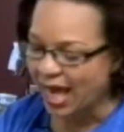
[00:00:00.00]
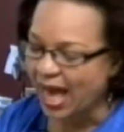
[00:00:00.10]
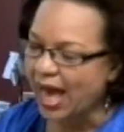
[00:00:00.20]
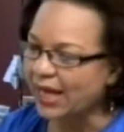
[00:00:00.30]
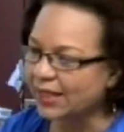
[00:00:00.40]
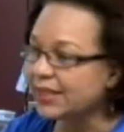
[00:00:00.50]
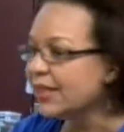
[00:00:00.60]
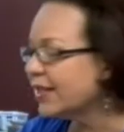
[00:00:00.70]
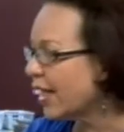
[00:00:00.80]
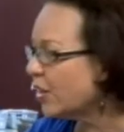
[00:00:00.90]
And little
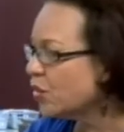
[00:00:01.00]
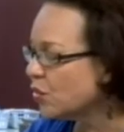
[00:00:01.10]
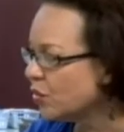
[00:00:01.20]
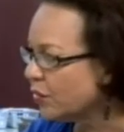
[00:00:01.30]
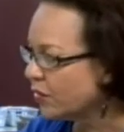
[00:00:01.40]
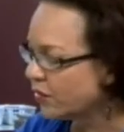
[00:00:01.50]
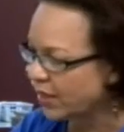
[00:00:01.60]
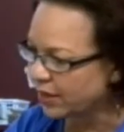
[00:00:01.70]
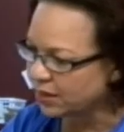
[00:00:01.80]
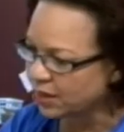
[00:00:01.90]
did I know
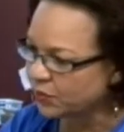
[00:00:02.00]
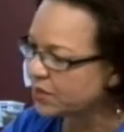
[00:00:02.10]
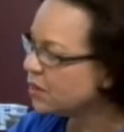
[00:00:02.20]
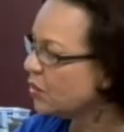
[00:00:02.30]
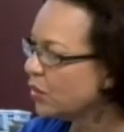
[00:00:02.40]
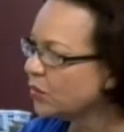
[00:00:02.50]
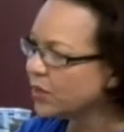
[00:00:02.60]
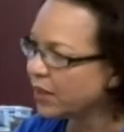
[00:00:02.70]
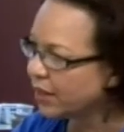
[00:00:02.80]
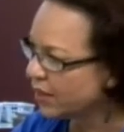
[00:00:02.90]
that it was the Lord
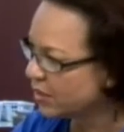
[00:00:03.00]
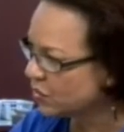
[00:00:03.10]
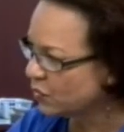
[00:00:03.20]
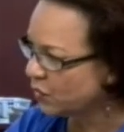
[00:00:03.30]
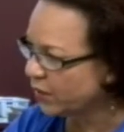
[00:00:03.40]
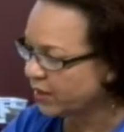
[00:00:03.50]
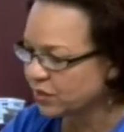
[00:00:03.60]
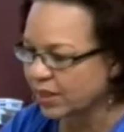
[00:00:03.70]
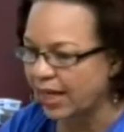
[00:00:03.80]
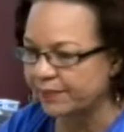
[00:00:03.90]
working in his own way to
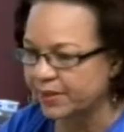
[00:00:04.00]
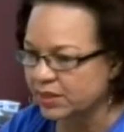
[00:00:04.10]
guide me into an